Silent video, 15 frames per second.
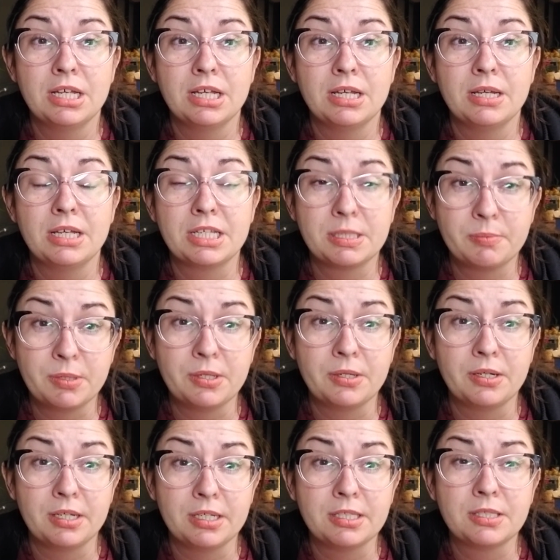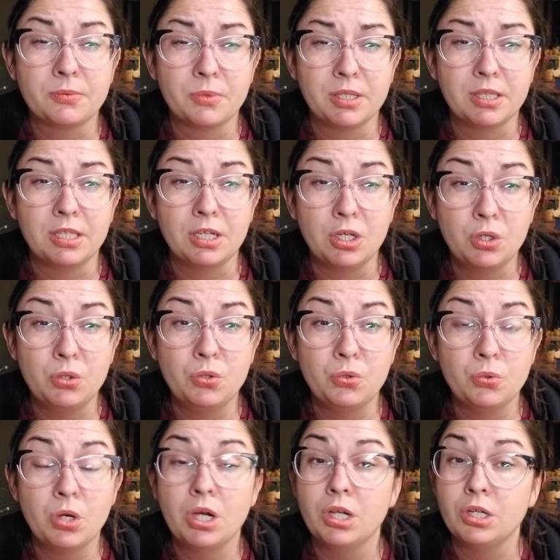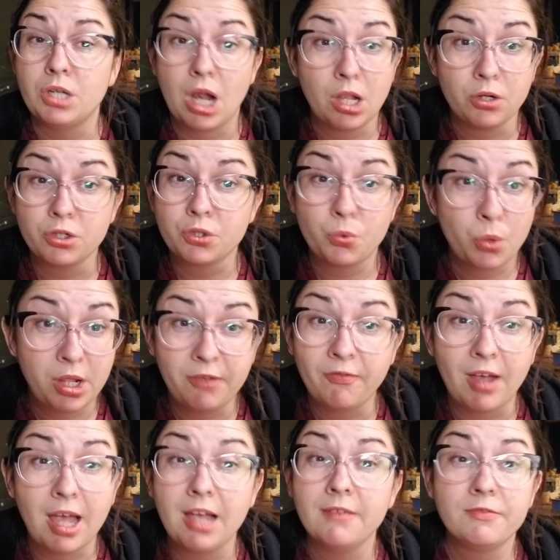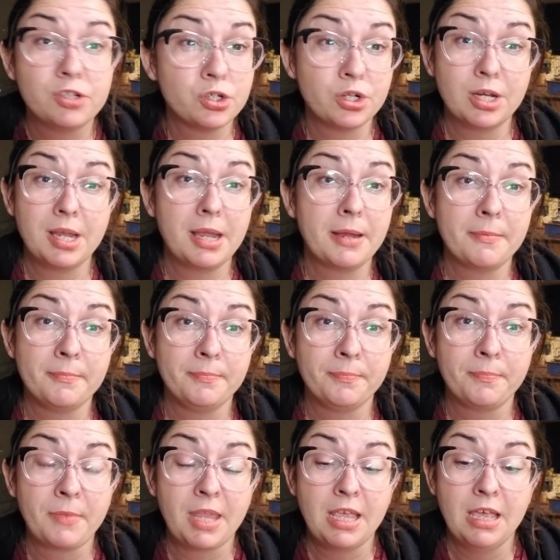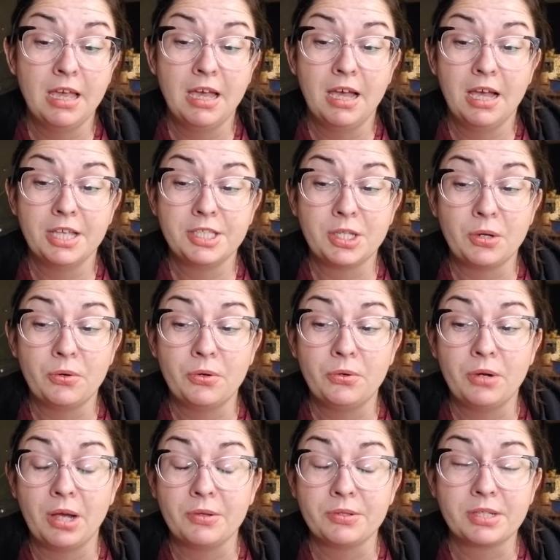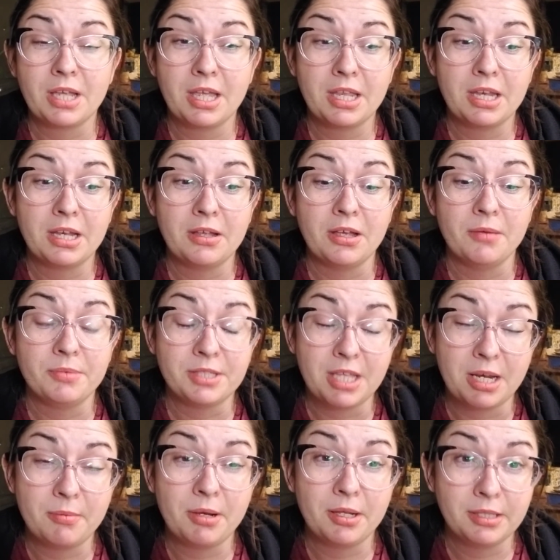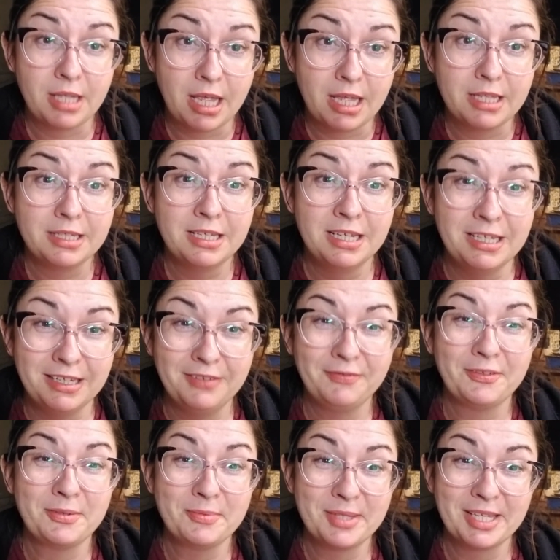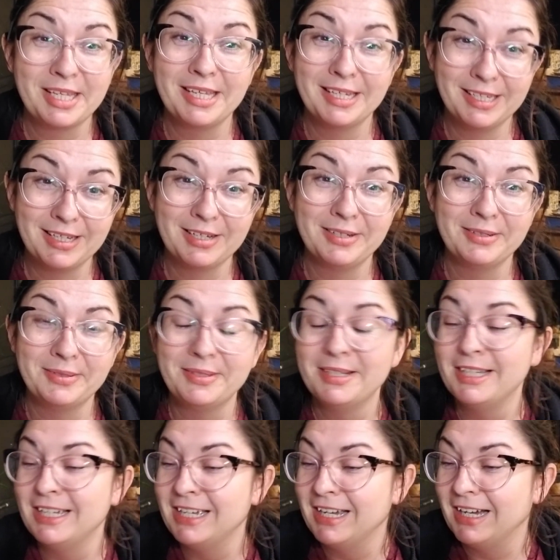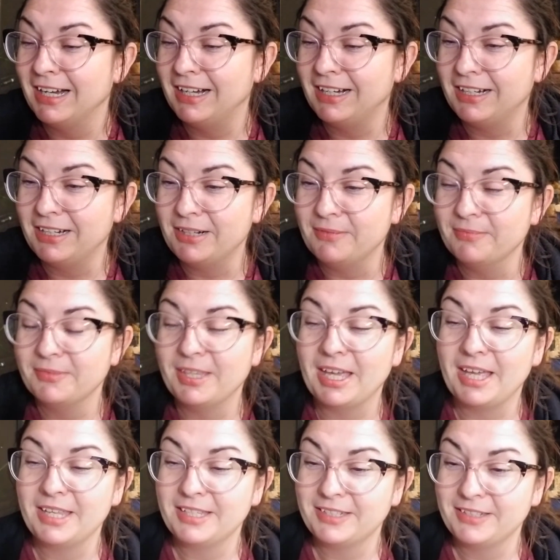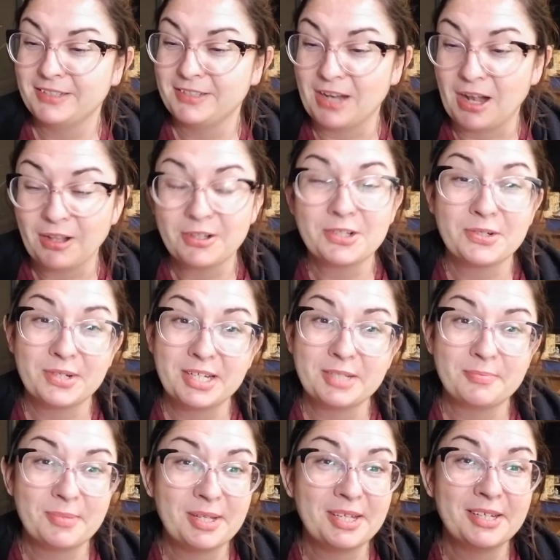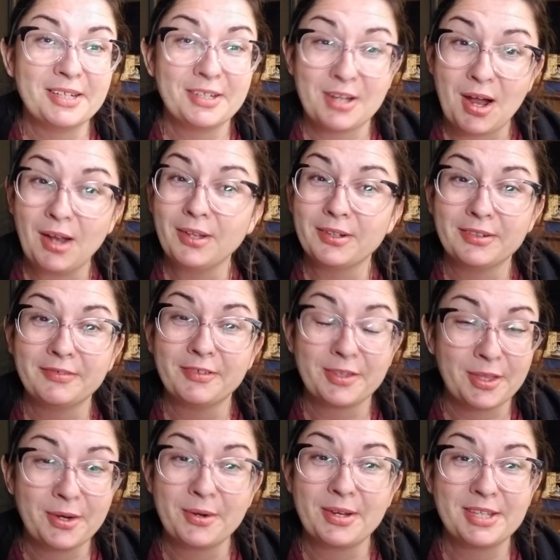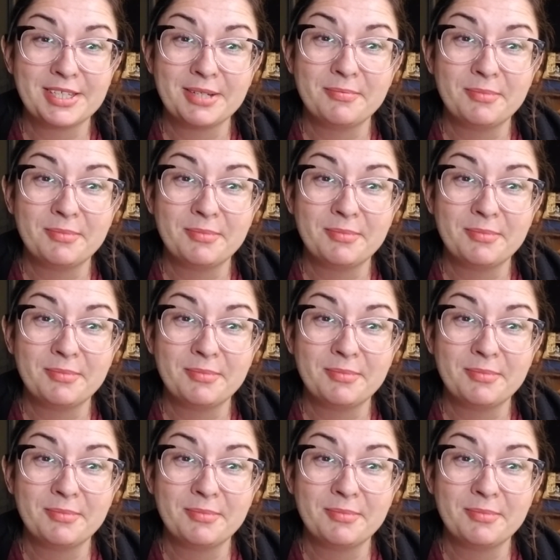experience with the new $1.25 tree. So I was kind of upset about that from the get-go. That Dollar Tree has been $1 for 30 some